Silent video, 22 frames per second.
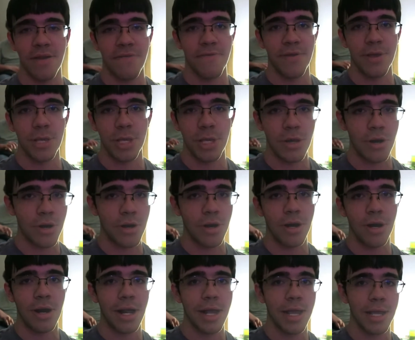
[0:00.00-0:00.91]
of his
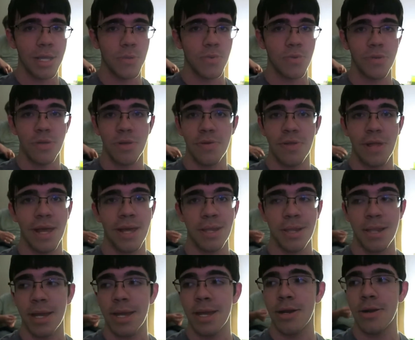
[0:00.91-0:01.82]
car. I guess we'll do
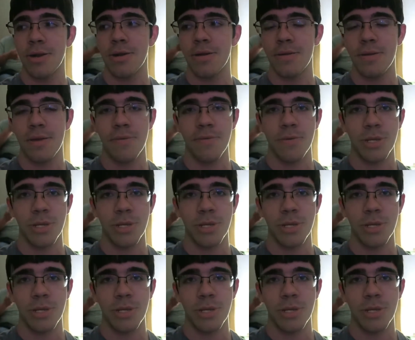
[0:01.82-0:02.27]
that later.